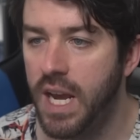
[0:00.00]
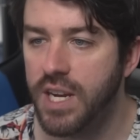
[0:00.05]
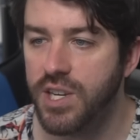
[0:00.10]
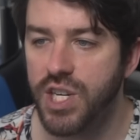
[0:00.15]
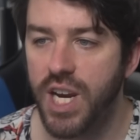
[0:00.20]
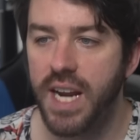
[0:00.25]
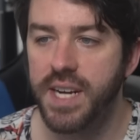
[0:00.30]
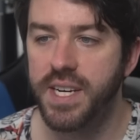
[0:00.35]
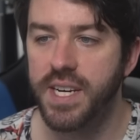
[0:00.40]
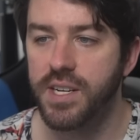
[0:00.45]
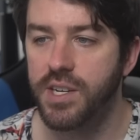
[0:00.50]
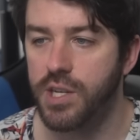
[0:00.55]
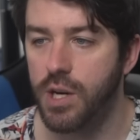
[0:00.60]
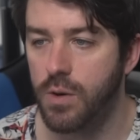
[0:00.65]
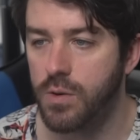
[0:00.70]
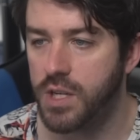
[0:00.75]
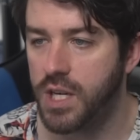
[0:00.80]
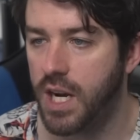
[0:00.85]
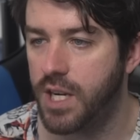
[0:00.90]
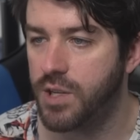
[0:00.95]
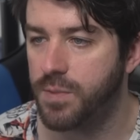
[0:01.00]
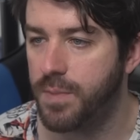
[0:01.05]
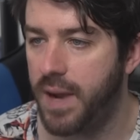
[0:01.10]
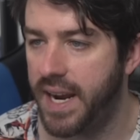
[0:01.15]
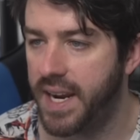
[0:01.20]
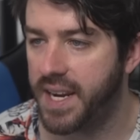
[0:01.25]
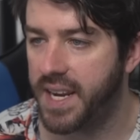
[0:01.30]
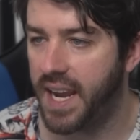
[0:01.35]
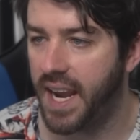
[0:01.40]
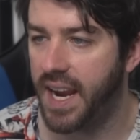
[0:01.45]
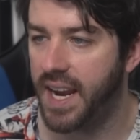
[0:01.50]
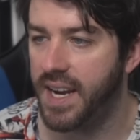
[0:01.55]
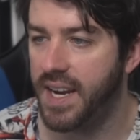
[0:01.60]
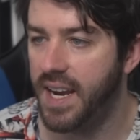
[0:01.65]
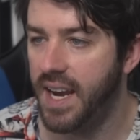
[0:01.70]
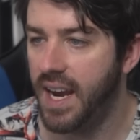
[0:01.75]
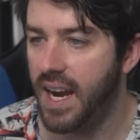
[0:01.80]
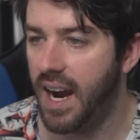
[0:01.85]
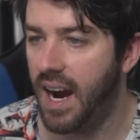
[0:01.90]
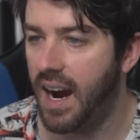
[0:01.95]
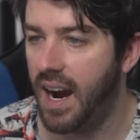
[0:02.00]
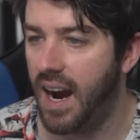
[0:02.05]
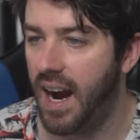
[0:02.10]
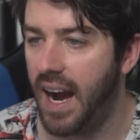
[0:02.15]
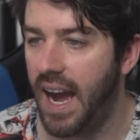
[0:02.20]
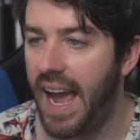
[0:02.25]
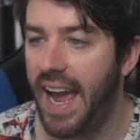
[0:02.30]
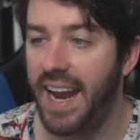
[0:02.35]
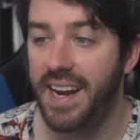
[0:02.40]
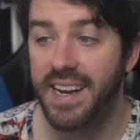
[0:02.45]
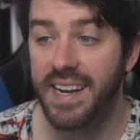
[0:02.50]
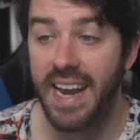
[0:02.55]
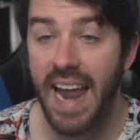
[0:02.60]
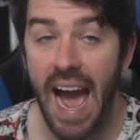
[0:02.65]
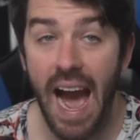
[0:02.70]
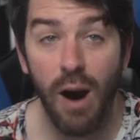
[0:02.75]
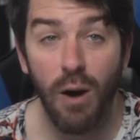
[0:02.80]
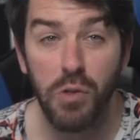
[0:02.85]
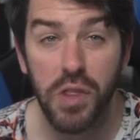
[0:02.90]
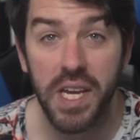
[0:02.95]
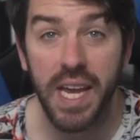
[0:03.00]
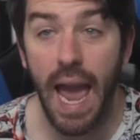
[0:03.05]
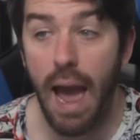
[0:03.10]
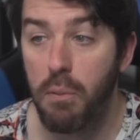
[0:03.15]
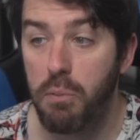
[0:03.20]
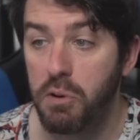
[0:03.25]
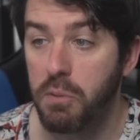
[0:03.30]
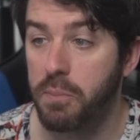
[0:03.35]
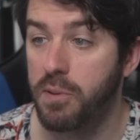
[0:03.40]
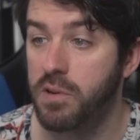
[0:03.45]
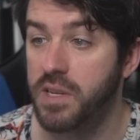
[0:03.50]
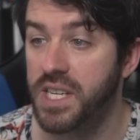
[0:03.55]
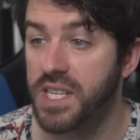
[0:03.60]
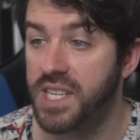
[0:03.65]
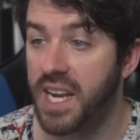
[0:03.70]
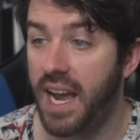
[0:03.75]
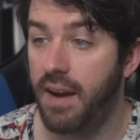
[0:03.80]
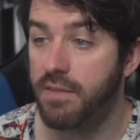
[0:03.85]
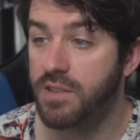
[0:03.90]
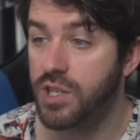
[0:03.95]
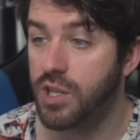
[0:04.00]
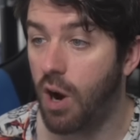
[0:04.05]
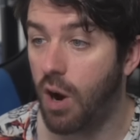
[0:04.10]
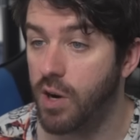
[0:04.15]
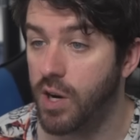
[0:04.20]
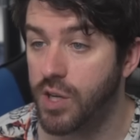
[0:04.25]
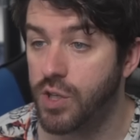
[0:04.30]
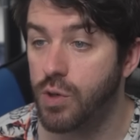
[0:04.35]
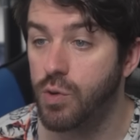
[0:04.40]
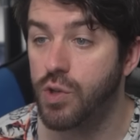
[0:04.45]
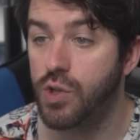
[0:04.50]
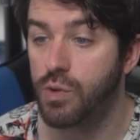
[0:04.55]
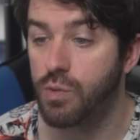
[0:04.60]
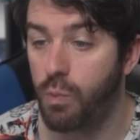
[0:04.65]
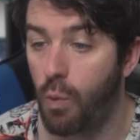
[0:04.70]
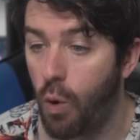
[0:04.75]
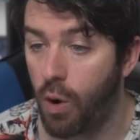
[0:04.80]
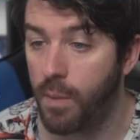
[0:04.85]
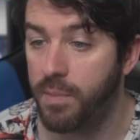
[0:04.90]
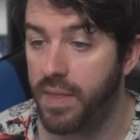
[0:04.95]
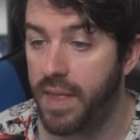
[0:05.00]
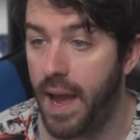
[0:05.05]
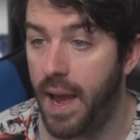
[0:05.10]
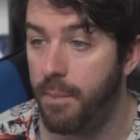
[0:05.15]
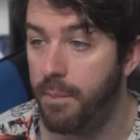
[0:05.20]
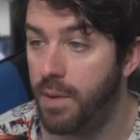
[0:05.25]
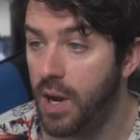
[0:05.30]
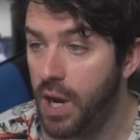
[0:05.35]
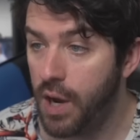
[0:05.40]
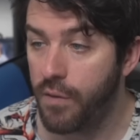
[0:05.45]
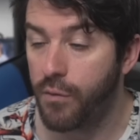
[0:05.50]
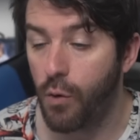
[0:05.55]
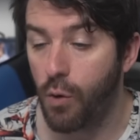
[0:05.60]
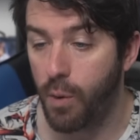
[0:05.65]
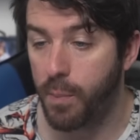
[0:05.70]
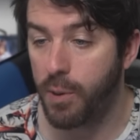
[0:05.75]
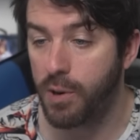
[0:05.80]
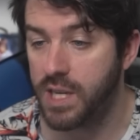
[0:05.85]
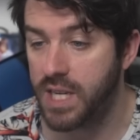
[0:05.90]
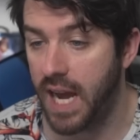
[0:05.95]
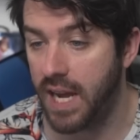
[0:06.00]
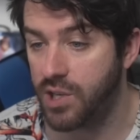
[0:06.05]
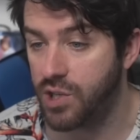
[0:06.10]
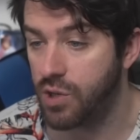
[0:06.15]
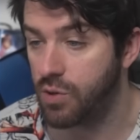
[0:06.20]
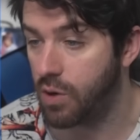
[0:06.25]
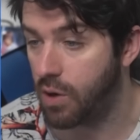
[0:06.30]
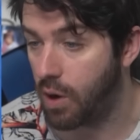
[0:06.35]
chanting "Don't touch Medicaid," and now the Capitol Police have started to swarm them for potential